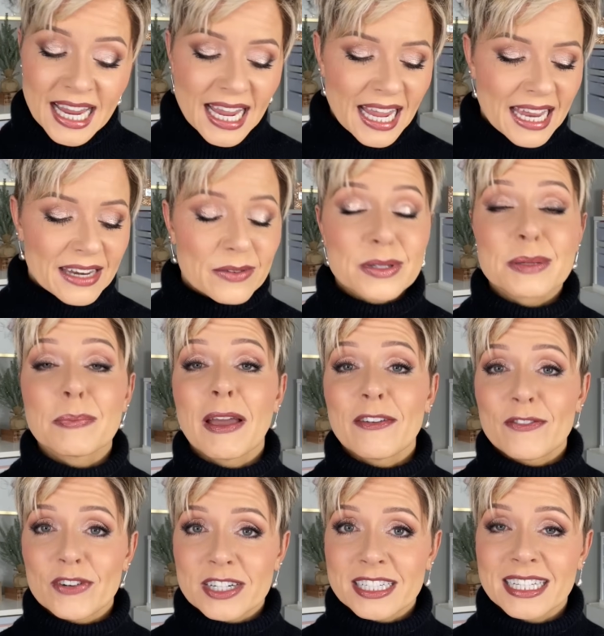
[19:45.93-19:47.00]
And it was my
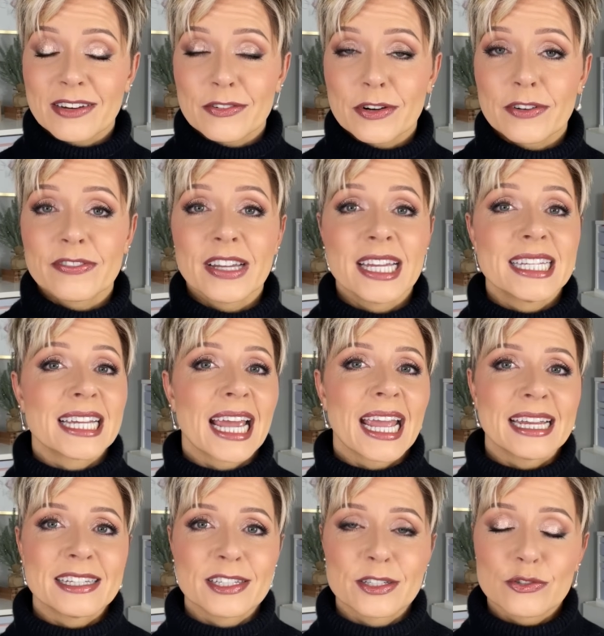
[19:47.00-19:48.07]
first ever event. I
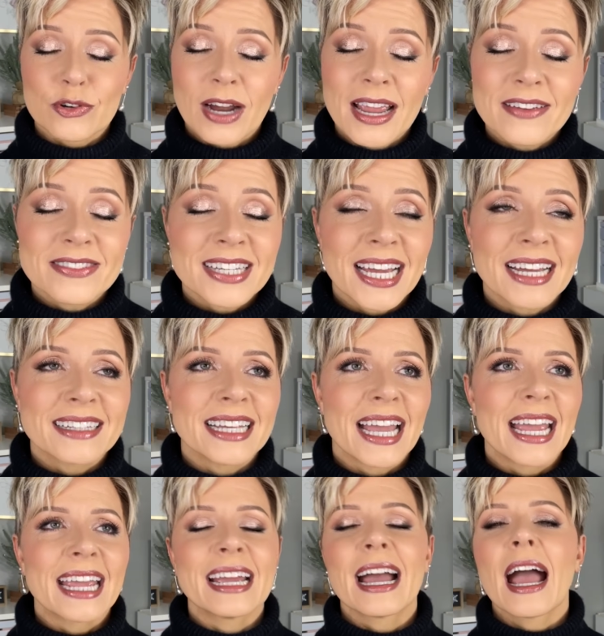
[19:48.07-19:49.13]
had to drive to L
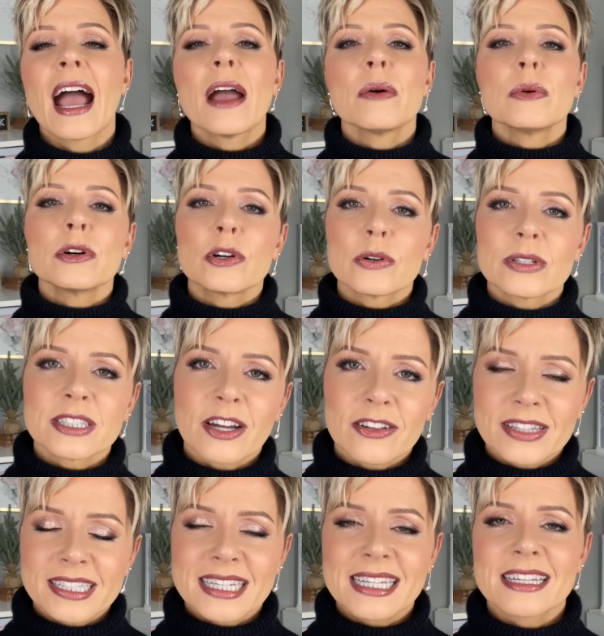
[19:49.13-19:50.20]
A. I won't go into all
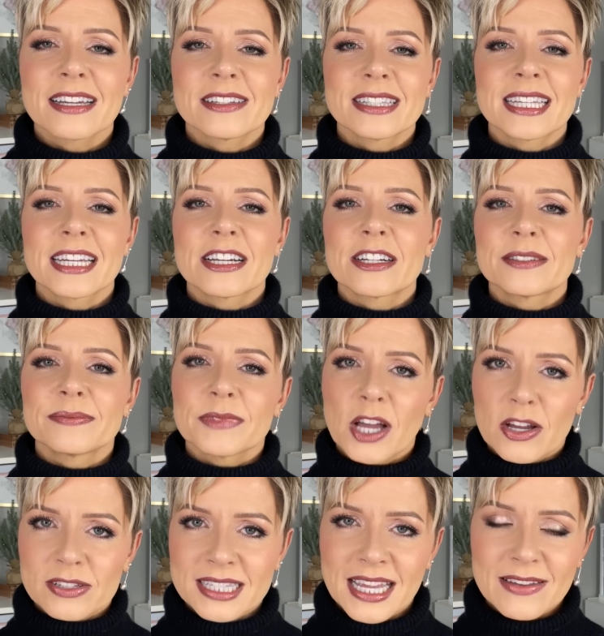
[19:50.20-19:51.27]
the details here.
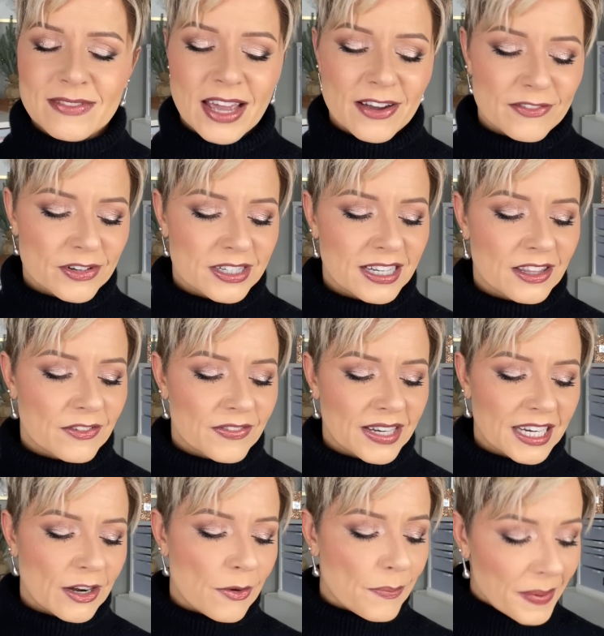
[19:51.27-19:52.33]
I'll save that for another video.